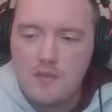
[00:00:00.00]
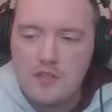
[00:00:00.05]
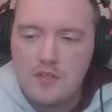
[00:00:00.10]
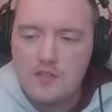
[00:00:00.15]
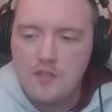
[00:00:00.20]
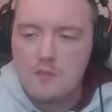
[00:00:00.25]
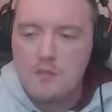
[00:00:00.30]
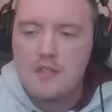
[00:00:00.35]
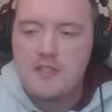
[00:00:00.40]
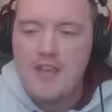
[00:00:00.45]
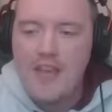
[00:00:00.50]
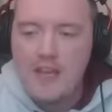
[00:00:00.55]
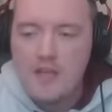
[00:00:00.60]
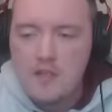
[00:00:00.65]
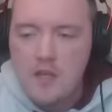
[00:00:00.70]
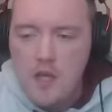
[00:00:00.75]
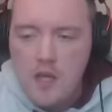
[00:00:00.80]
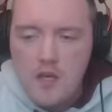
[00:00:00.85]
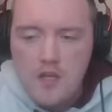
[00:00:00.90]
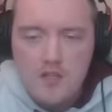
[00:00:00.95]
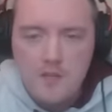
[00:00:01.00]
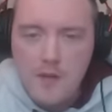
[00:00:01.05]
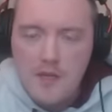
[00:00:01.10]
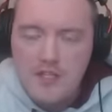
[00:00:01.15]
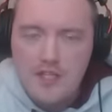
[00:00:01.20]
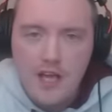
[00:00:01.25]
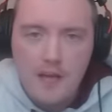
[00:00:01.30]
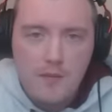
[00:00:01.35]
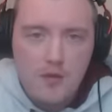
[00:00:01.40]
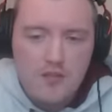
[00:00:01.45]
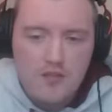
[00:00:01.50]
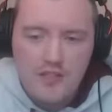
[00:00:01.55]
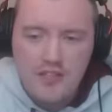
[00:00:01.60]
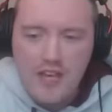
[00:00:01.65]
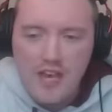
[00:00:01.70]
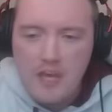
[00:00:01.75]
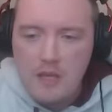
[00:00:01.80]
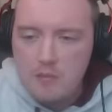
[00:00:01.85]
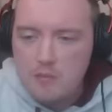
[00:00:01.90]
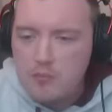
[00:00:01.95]
it's going to be 10 special ammos a
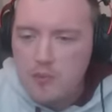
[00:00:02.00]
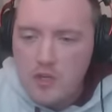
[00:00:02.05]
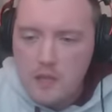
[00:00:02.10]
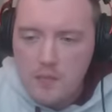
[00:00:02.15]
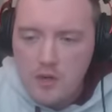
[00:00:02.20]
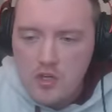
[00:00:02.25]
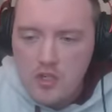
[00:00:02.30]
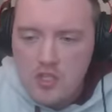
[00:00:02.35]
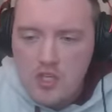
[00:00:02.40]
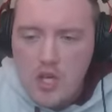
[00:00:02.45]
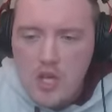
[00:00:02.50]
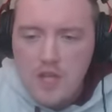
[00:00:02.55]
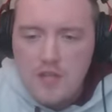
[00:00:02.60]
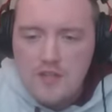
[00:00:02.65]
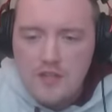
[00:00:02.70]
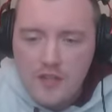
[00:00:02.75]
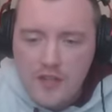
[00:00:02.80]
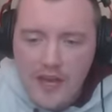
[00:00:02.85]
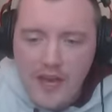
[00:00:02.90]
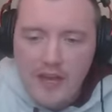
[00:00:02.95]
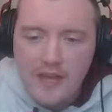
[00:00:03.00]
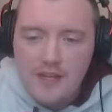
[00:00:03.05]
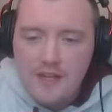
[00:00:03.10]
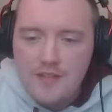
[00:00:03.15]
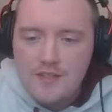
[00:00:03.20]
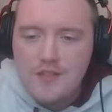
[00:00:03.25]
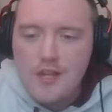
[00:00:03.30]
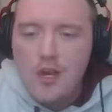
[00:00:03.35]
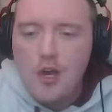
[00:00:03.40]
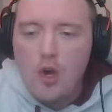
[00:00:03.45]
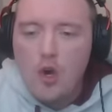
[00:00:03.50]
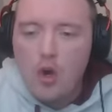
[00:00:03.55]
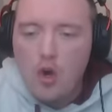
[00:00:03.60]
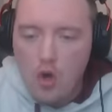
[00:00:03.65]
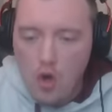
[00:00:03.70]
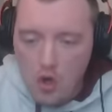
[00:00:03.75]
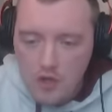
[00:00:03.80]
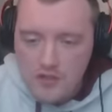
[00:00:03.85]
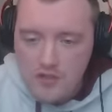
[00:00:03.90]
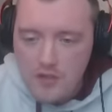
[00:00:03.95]
game pretty much so that is
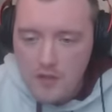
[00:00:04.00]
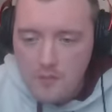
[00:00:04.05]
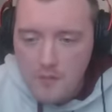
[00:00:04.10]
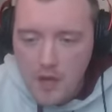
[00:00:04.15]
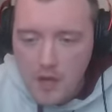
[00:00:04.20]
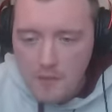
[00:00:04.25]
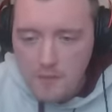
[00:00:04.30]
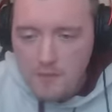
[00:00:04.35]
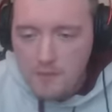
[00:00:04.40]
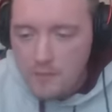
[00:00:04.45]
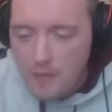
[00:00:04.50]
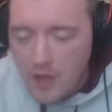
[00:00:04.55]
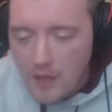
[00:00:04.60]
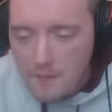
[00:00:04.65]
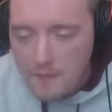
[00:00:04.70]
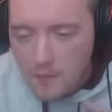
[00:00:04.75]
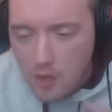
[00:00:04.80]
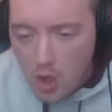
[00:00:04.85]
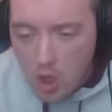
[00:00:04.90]
awesome. I'm I'm